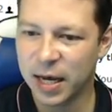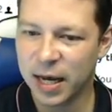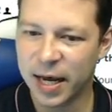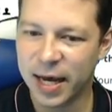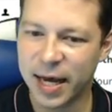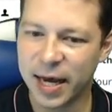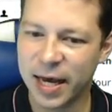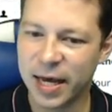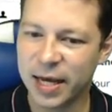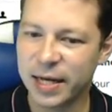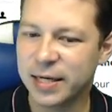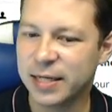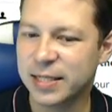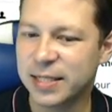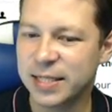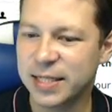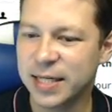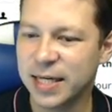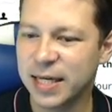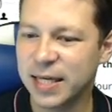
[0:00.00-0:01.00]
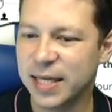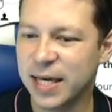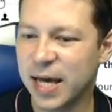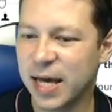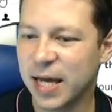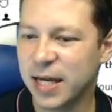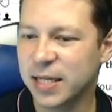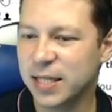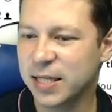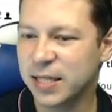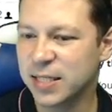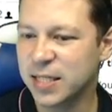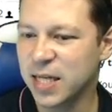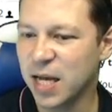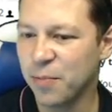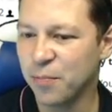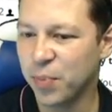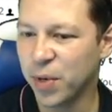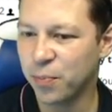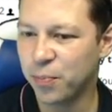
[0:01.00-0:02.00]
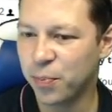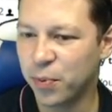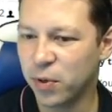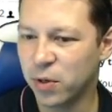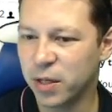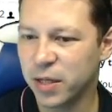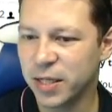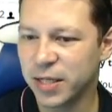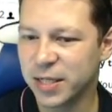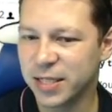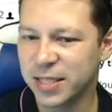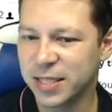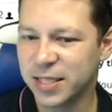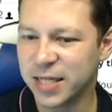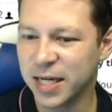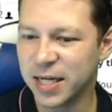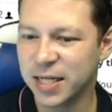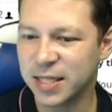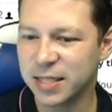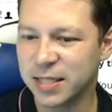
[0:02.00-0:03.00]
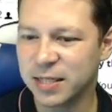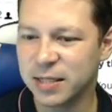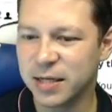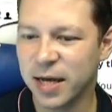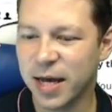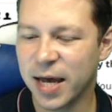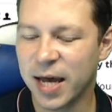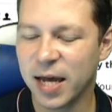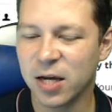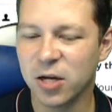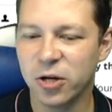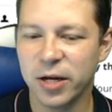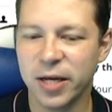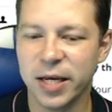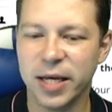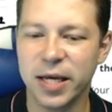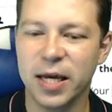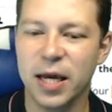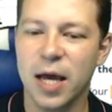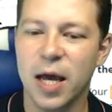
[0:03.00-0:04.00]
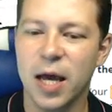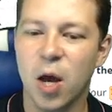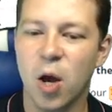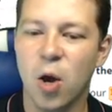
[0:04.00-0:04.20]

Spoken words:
And see that some people 6 actually